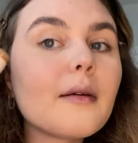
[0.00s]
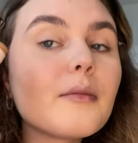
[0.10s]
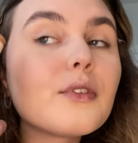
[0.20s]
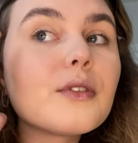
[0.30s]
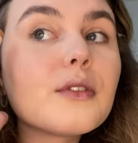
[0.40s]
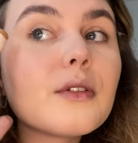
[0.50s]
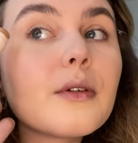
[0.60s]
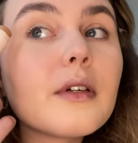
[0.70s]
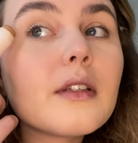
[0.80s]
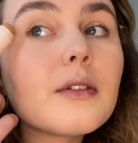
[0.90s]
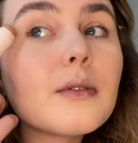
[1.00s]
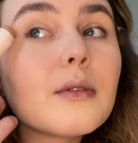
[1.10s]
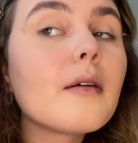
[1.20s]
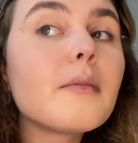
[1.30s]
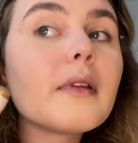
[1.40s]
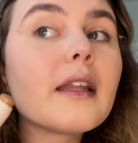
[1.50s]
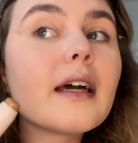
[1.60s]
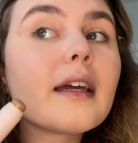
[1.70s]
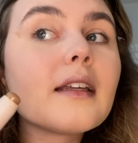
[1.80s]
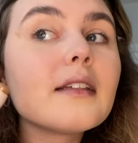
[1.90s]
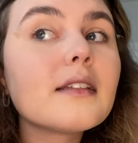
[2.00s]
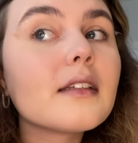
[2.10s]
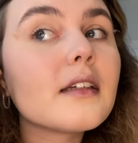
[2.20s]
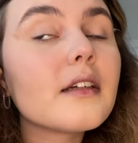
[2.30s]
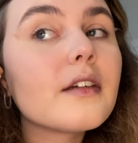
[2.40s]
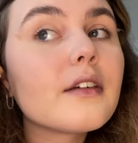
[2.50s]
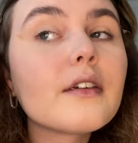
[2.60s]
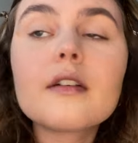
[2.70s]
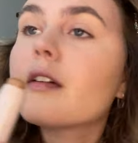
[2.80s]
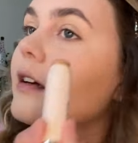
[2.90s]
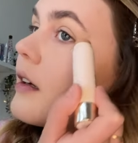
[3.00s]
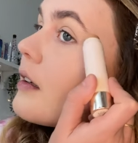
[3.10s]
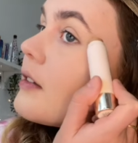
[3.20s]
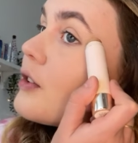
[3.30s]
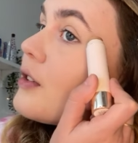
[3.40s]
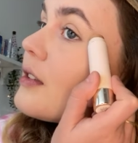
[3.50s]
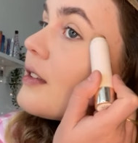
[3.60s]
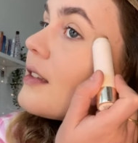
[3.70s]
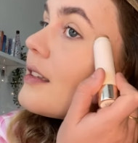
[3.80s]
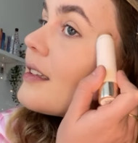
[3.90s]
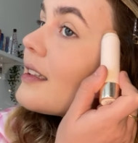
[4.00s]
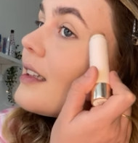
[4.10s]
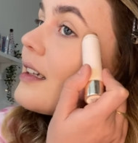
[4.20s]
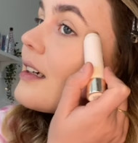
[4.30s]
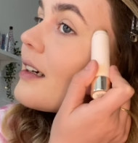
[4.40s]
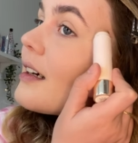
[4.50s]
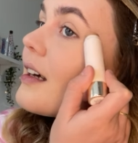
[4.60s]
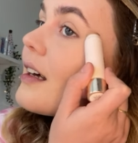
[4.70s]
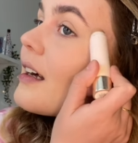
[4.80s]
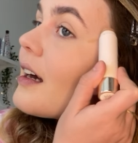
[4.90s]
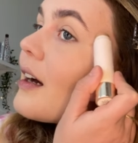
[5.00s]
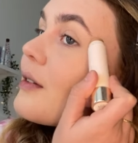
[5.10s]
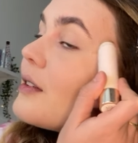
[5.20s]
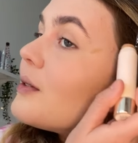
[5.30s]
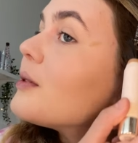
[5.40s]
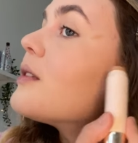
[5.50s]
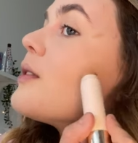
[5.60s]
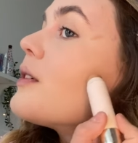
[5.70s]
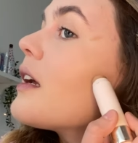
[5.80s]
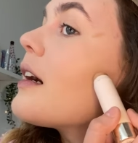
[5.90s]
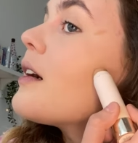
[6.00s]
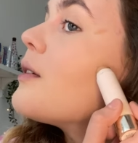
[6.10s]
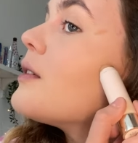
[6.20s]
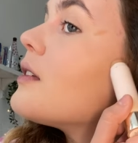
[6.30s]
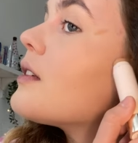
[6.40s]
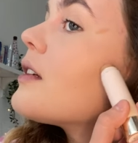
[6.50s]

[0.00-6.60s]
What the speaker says: I'm just going to apply this here and just see how this will turn out.